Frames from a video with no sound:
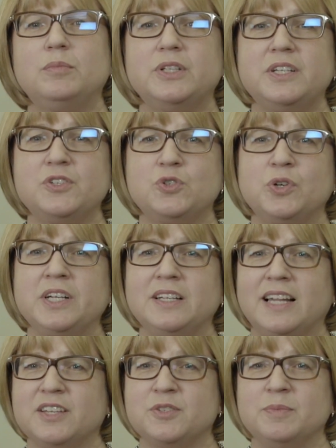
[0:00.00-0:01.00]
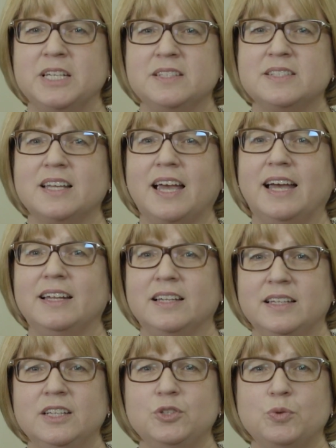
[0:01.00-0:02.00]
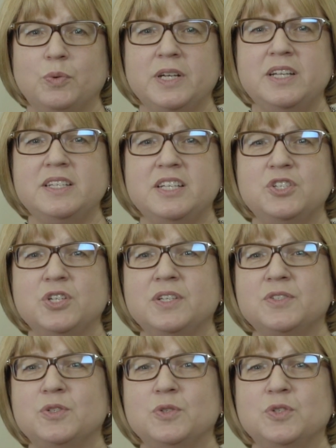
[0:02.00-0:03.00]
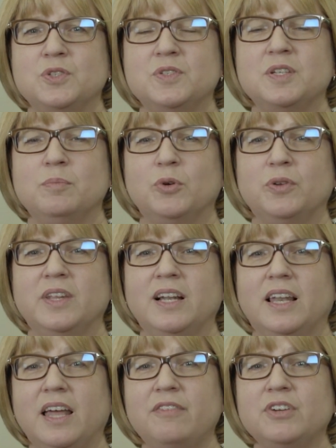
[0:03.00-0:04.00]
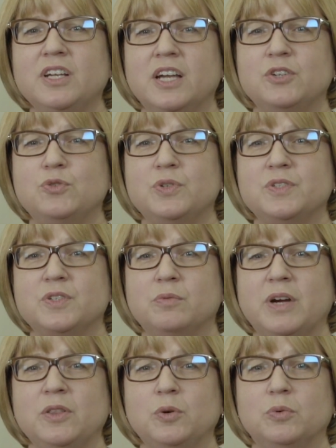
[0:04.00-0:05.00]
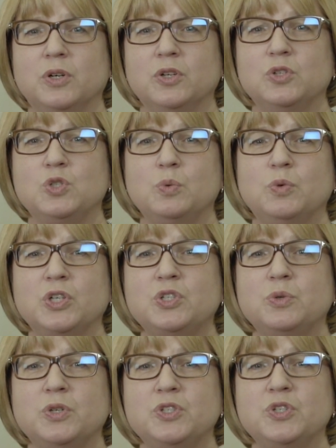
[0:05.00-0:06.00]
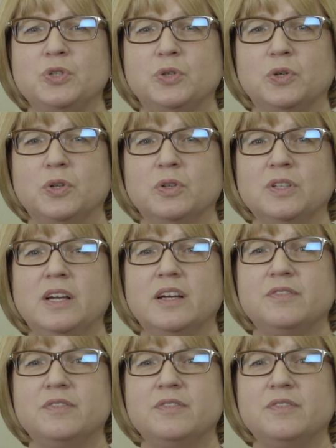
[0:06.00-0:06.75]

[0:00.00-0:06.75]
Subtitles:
Please join classmates at 20 teaching institutions in more than 11 countries around the world to work towards your goal